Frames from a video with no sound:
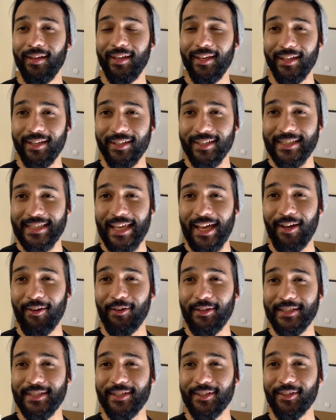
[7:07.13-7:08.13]
Hey guys, how
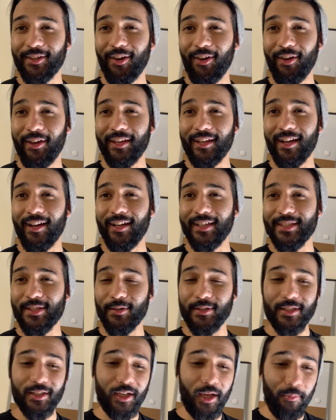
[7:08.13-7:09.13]
is it going? So
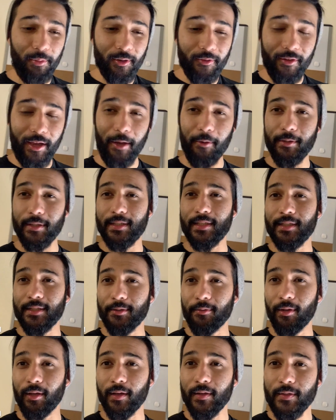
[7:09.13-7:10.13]
it's a couple of hours since
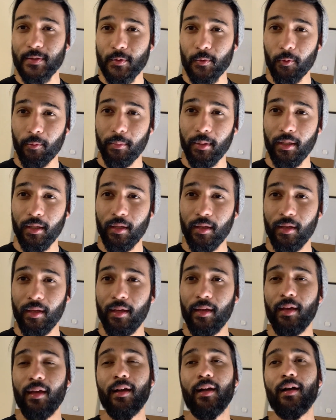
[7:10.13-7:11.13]
you last saw me.
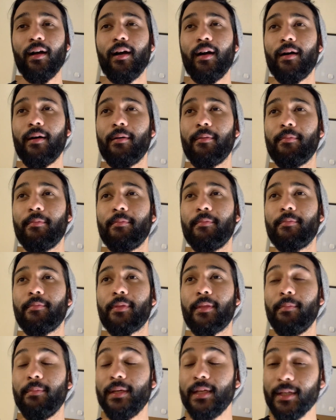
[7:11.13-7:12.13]

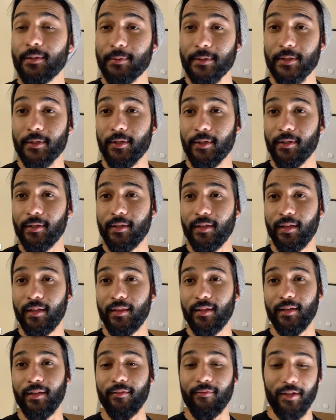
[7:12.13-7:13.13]
The meeting was good.
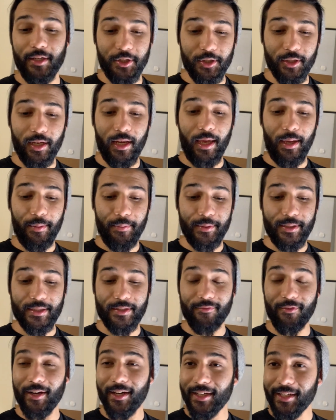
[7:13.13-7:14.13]
The Innovation Lab is
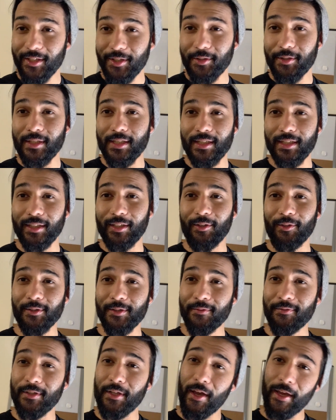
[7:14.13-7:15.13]
very interesting. Lots
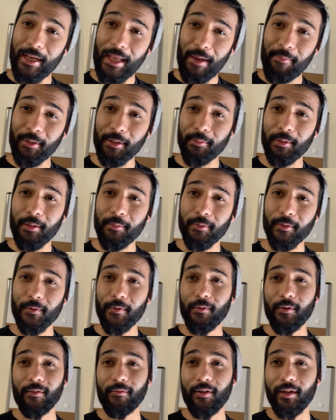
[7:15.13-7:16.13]
of dynamic people
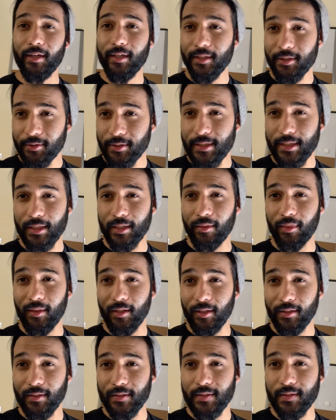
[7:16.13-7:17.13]
doing very interesting
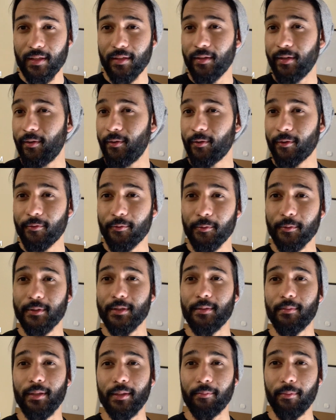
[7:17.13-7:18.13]
things, and I look forward
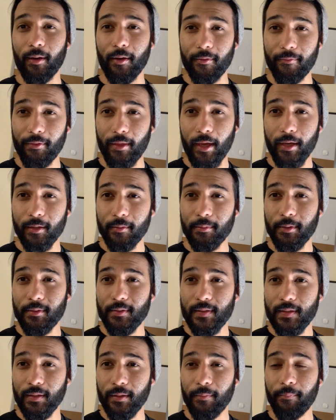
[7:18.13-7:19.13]
to being part of that
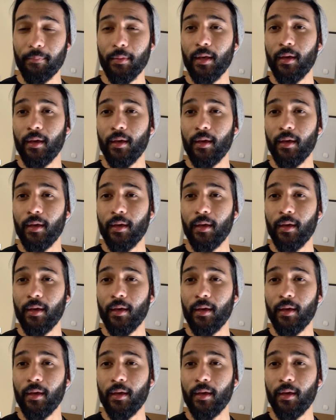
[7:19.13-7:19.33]
community.